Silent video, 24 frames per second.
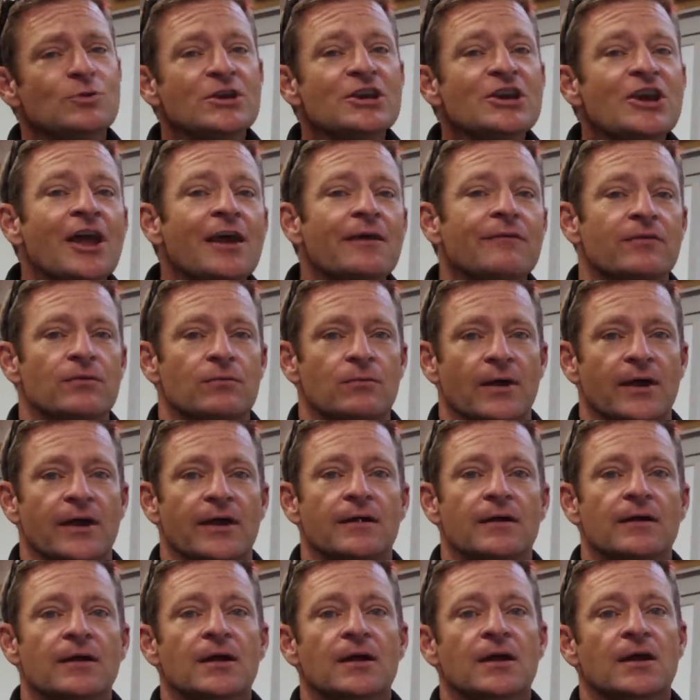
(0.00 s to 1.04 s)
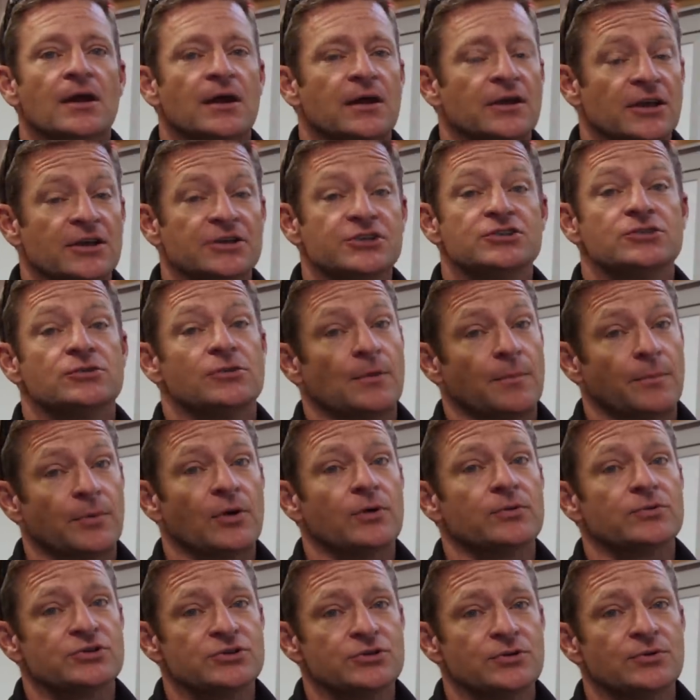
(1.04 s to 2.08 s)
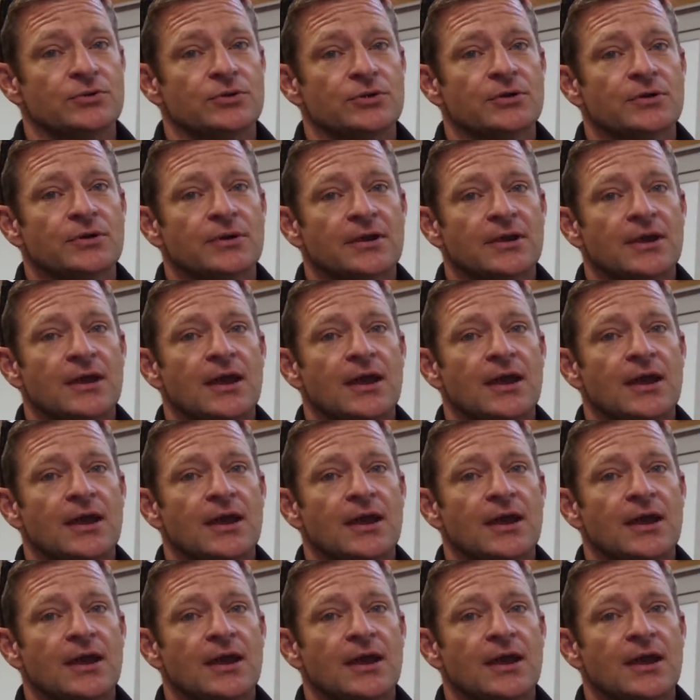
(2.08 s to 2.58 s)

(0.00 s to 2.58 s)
would never wear unless you're a pro shooter.